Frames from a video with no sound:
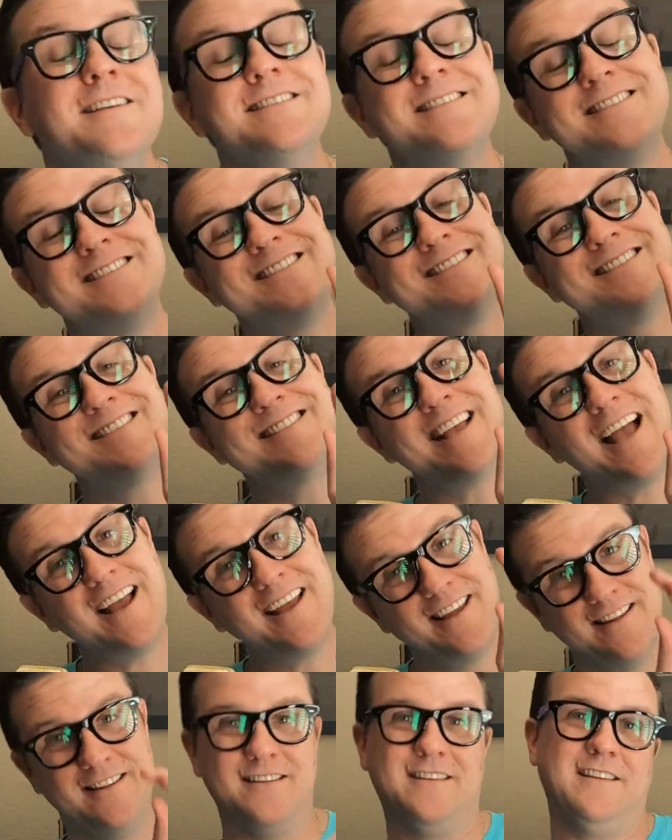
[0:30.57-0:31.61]

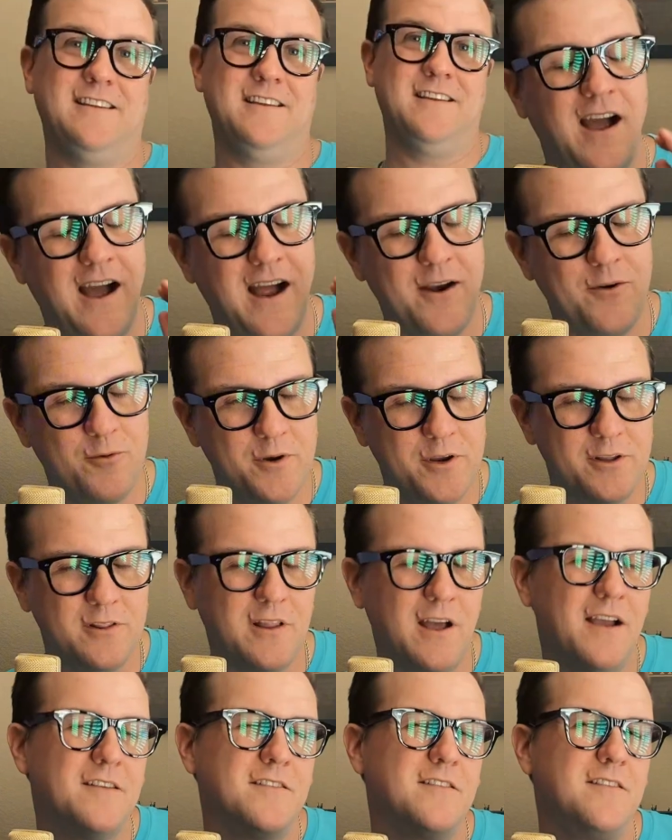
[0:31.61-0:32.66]
Secondly, I
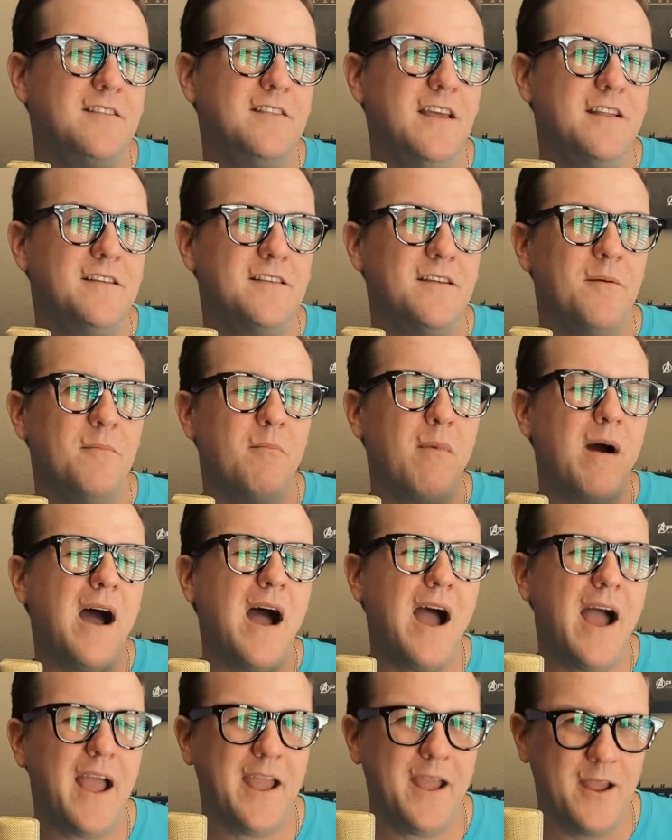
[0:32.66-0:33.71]
realized that
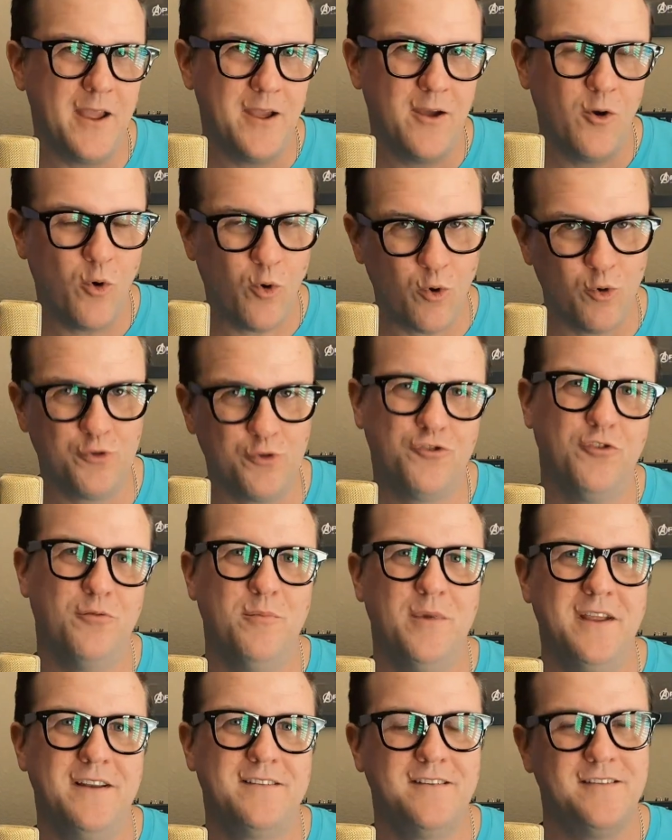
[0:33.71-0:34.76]
my
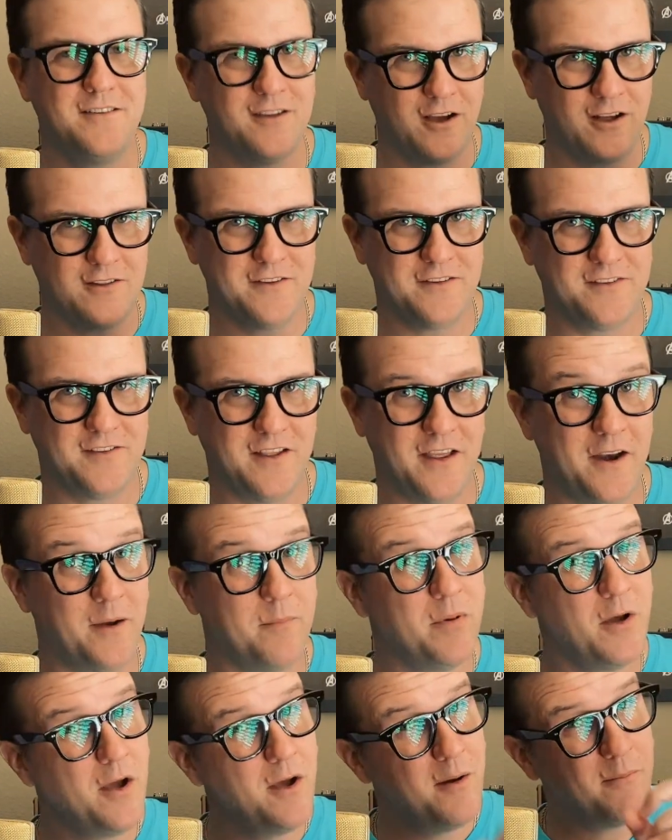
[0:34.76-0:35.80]
ultimate DAW-less setup
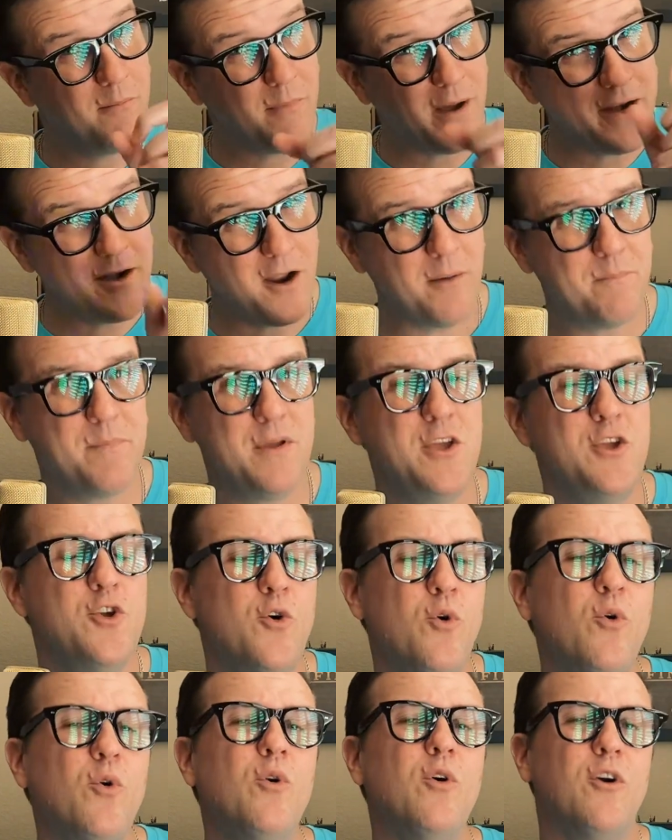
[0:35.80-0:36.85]
might not be
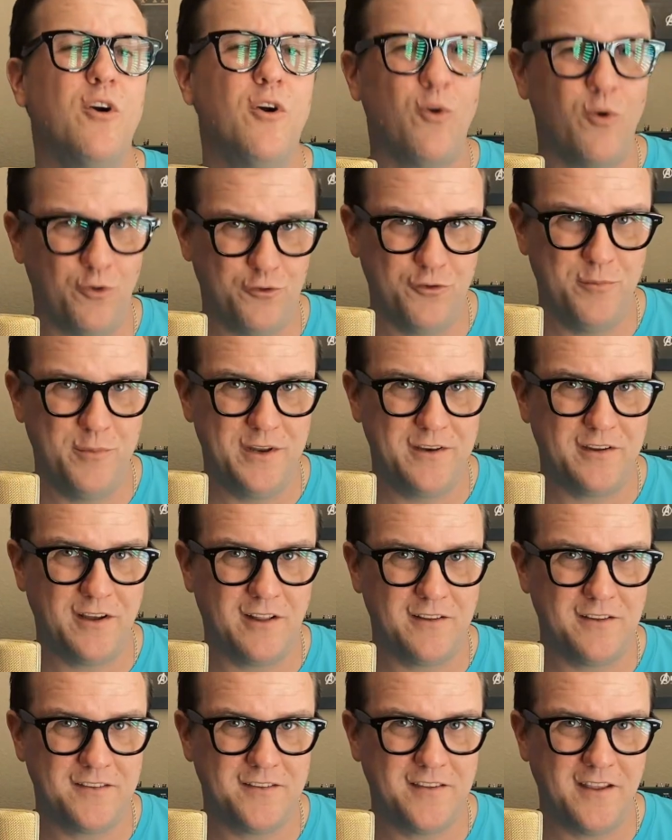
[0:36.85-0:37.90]
your ultimate
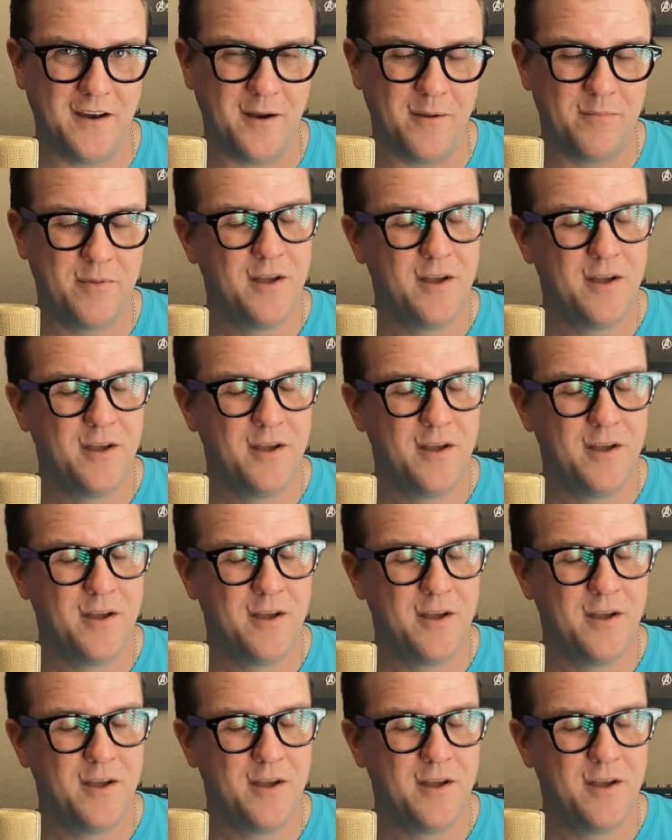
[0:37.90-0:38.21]
DAW-less setup.